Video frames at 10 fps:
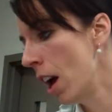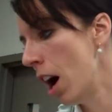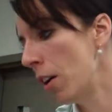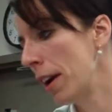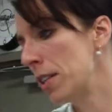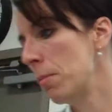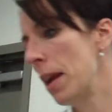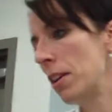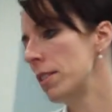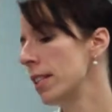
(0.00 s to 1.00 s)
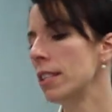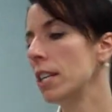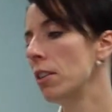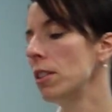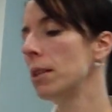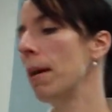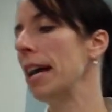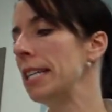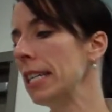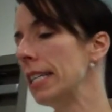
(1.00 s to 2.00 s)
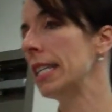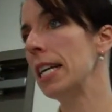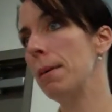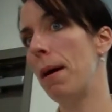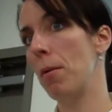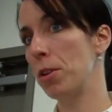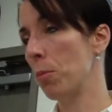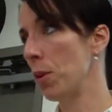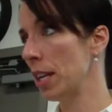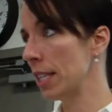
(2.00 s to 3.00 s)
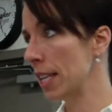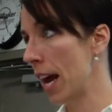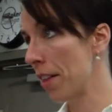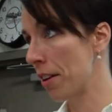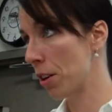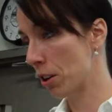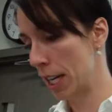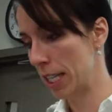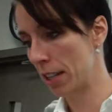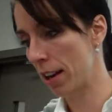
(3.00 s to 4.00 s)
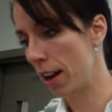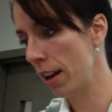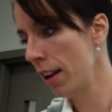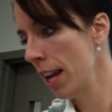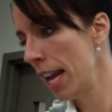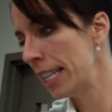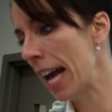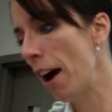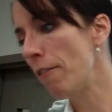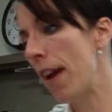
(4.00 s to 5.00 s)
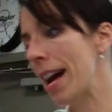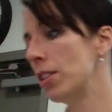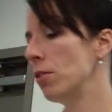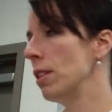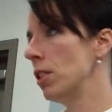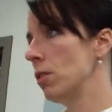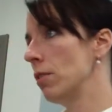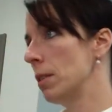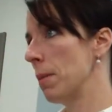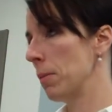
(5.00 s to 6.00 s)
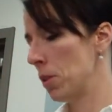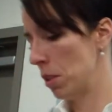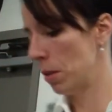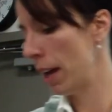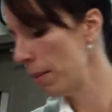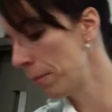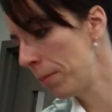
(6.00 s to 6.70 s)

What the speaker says: Okay, so Maker says, here are some ideas to think about when you're putting together your criteria, is how fast do you need students to be able to do it?